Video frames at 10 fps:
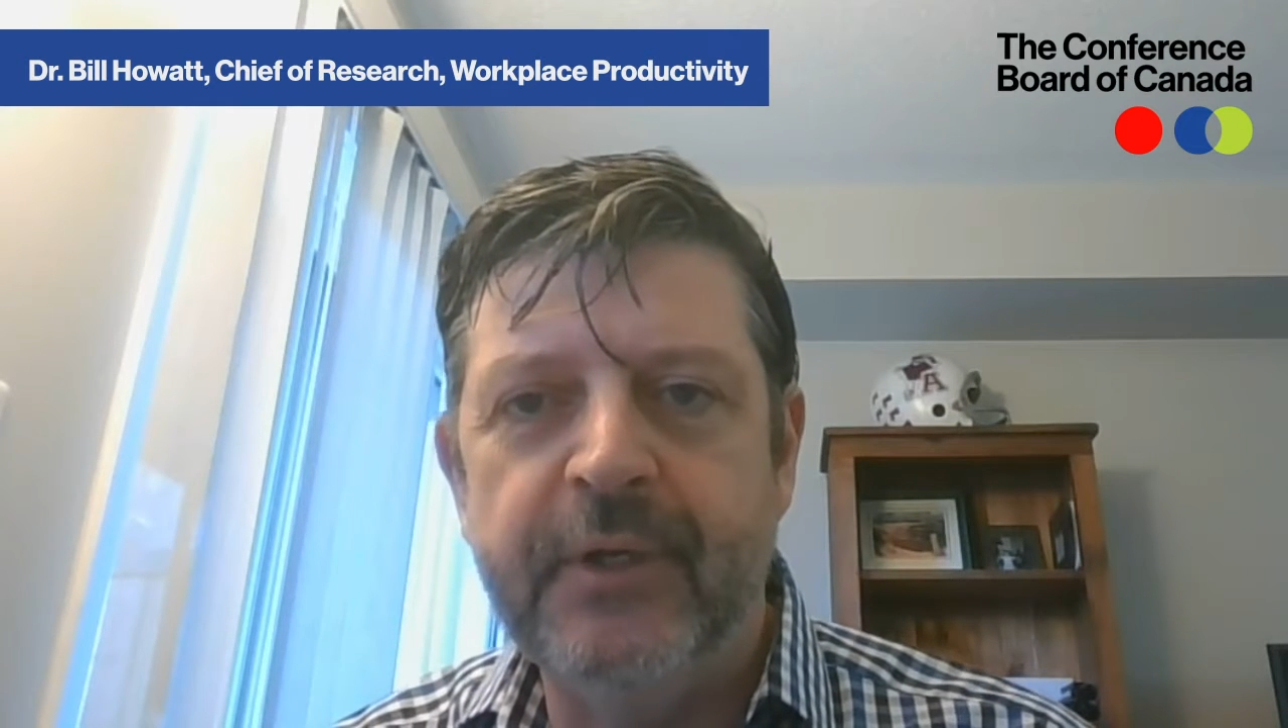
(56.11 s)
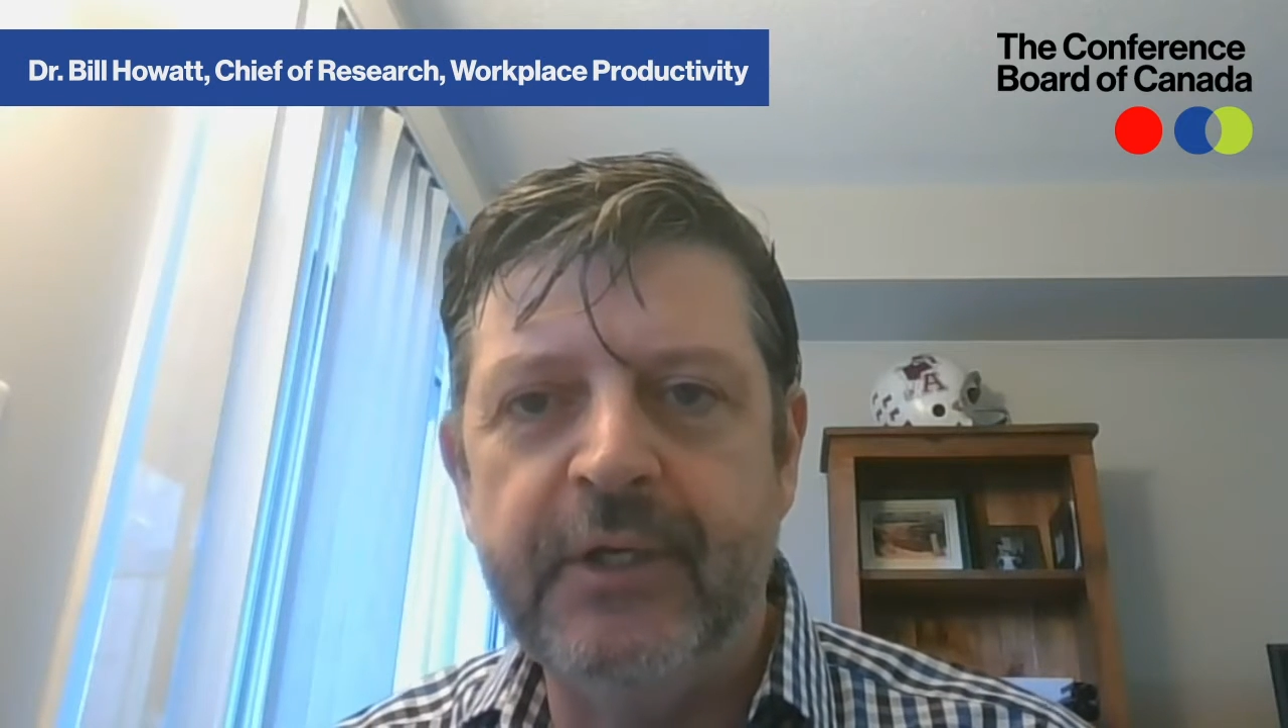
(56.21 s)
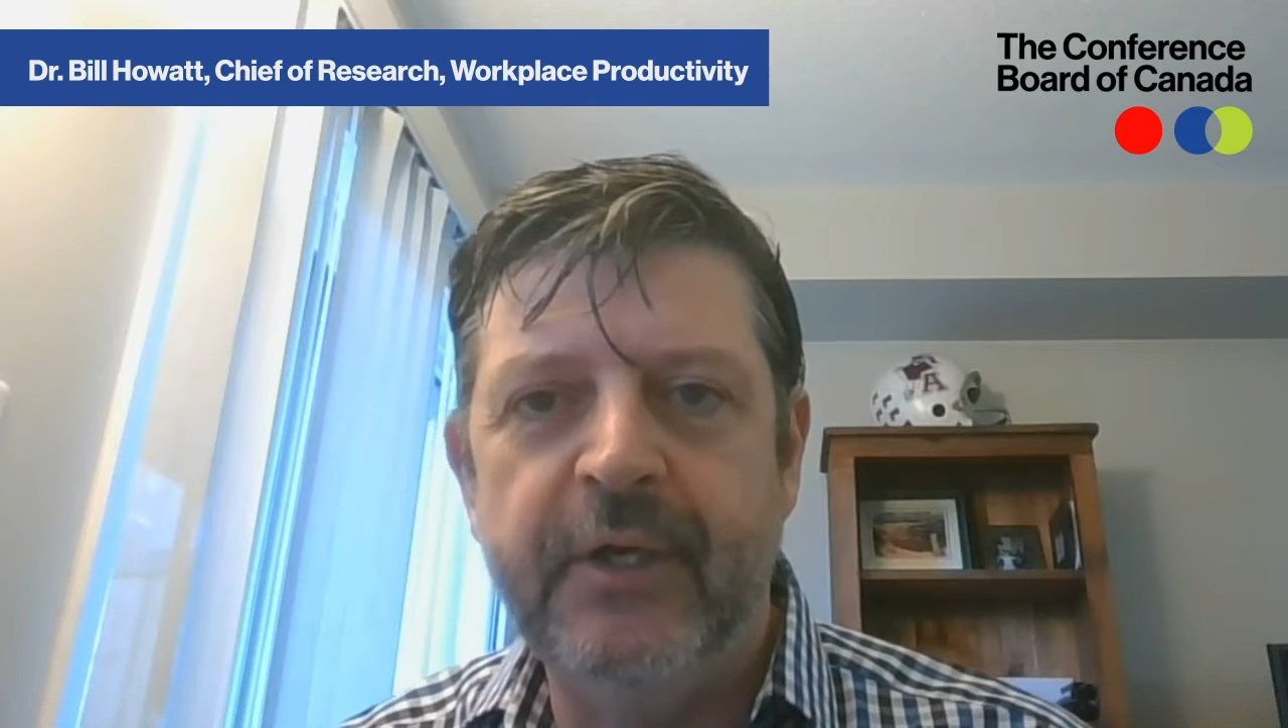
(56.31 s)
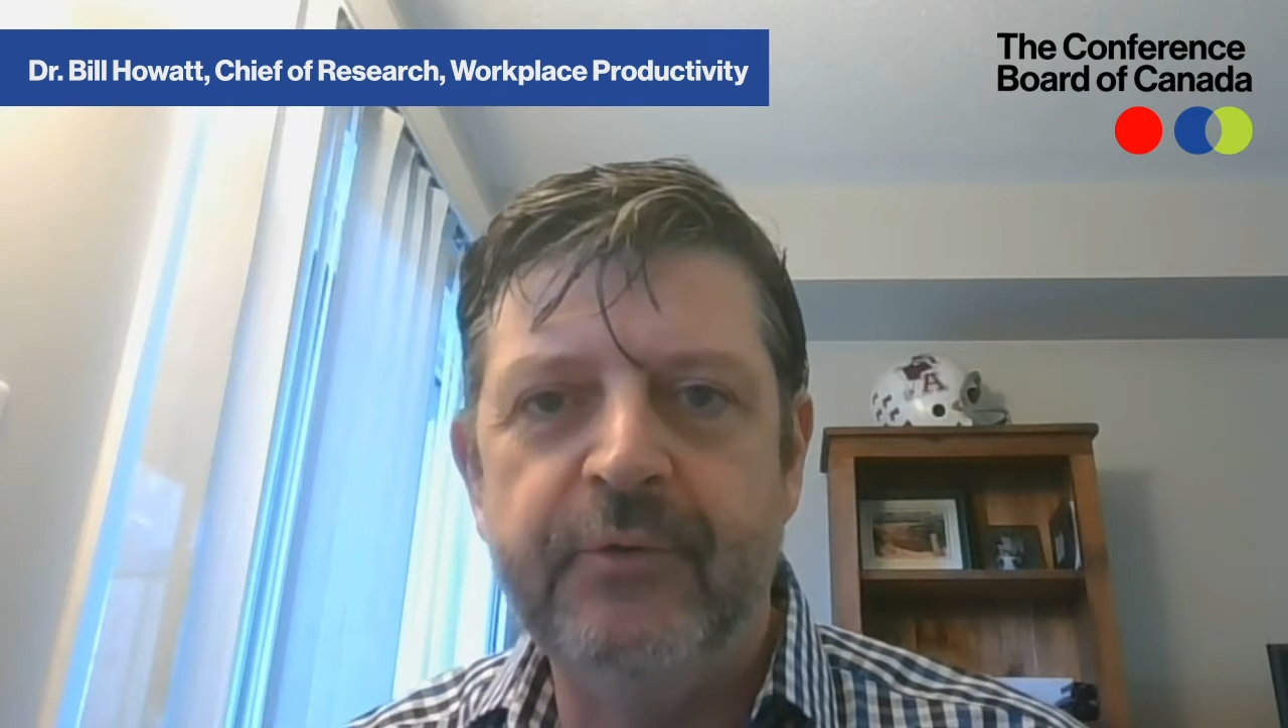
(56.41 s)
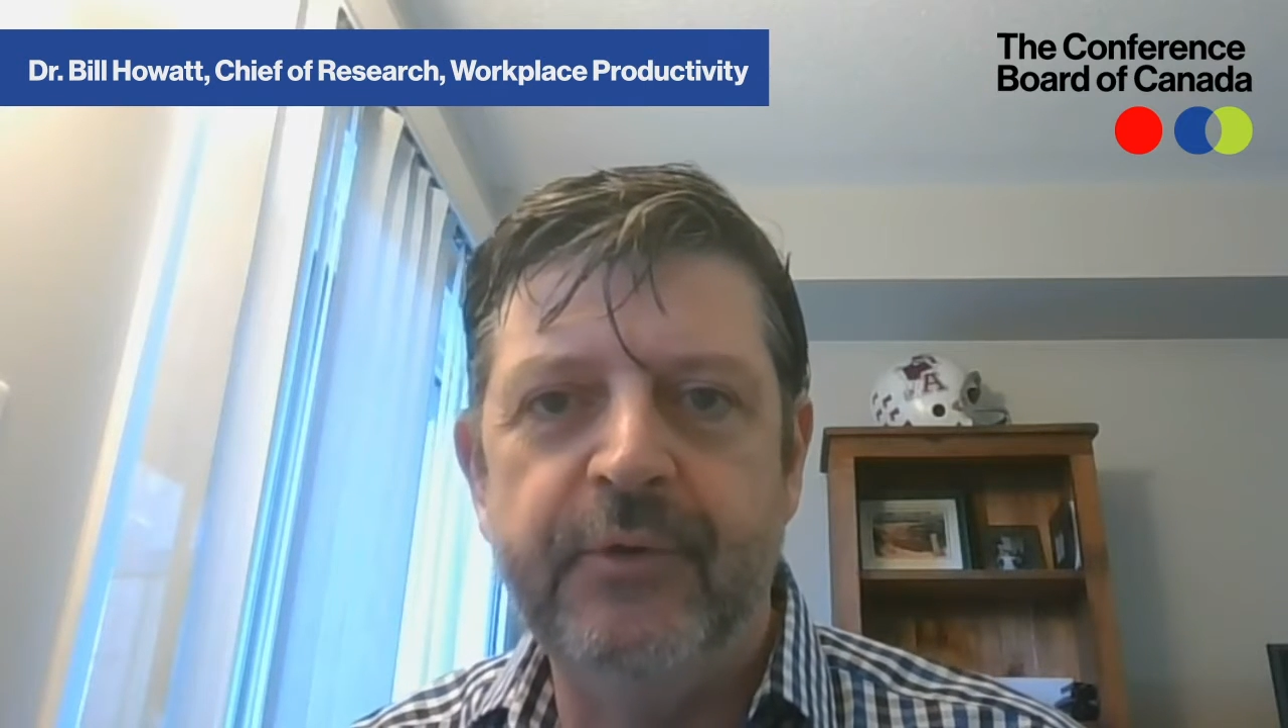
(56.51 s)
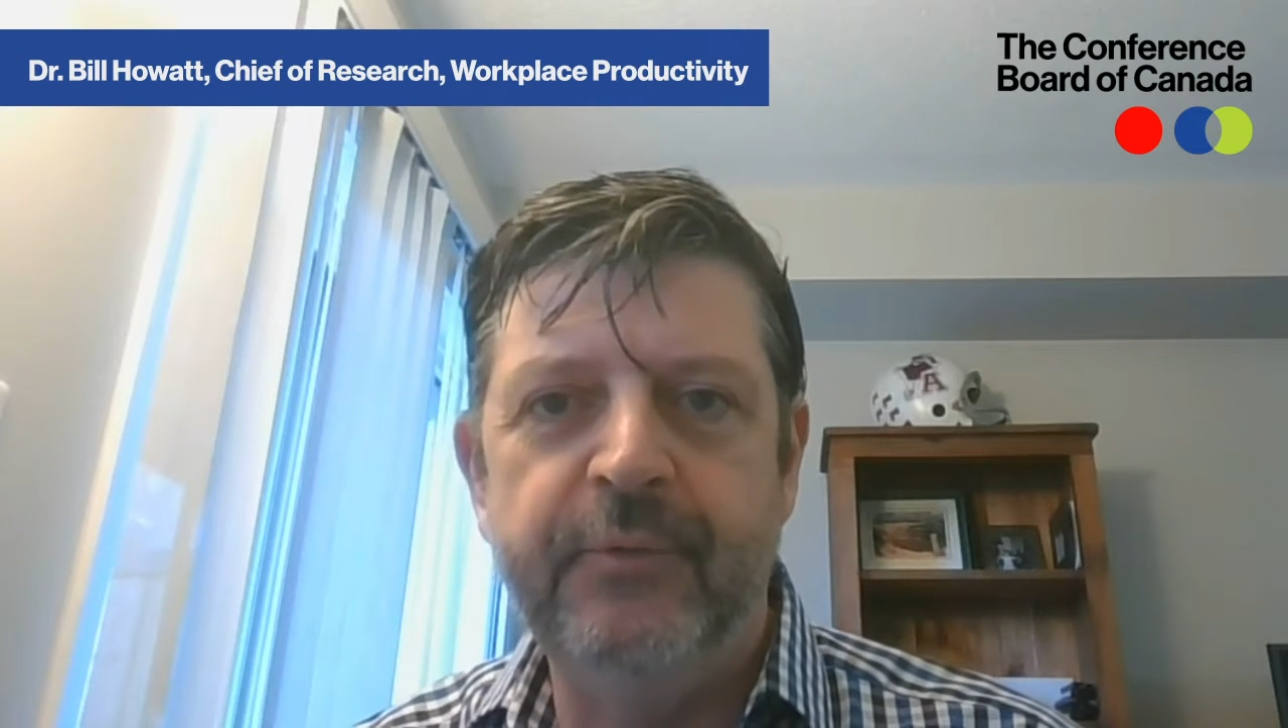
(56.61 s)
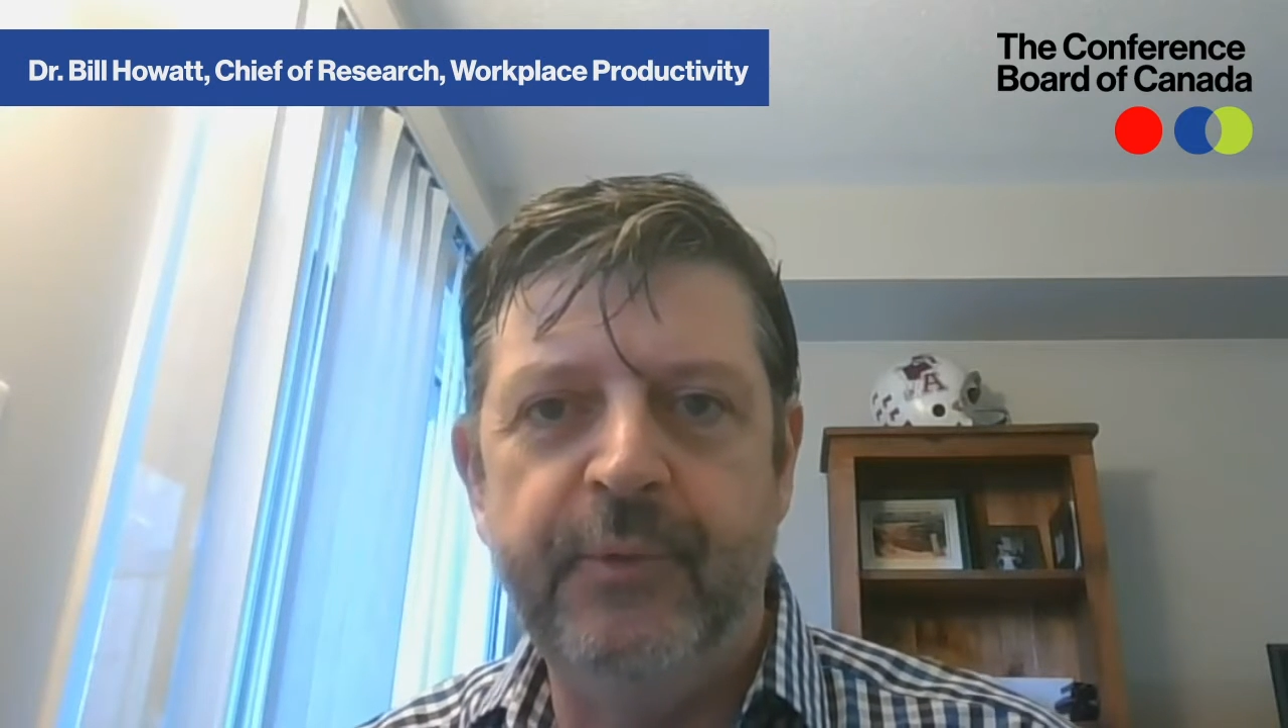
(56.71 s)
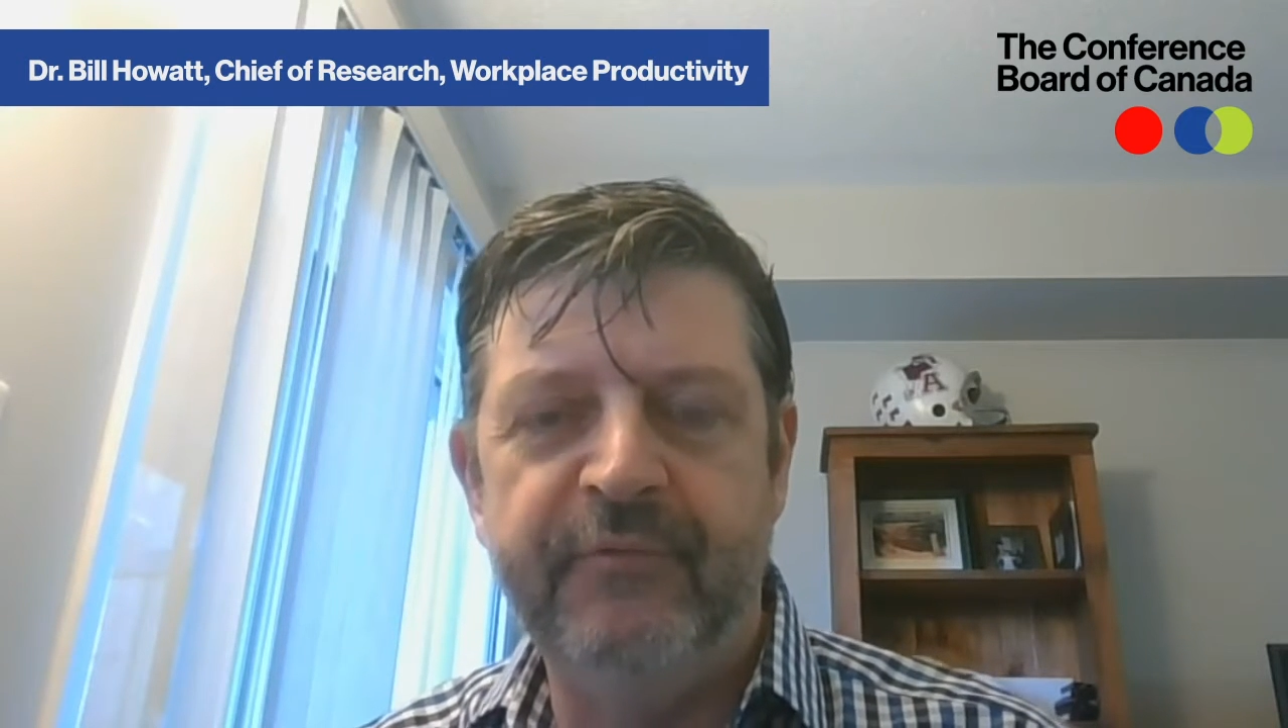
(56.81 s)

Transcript: in our country who